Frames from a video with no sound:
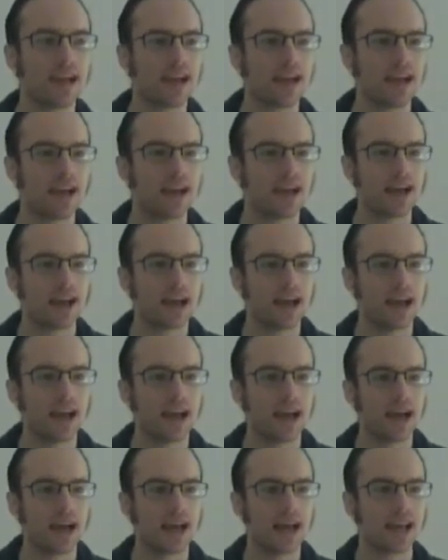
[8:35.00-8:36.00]

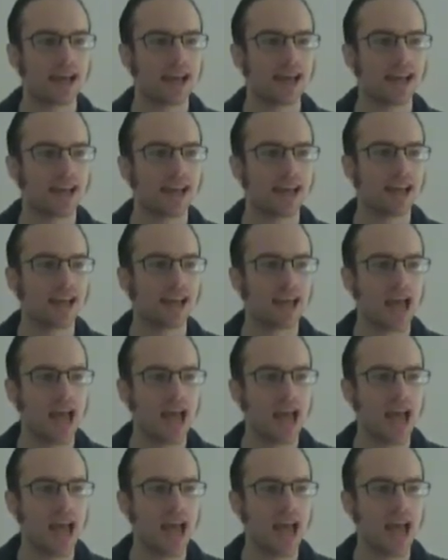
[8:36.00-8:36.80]
(no one is talking)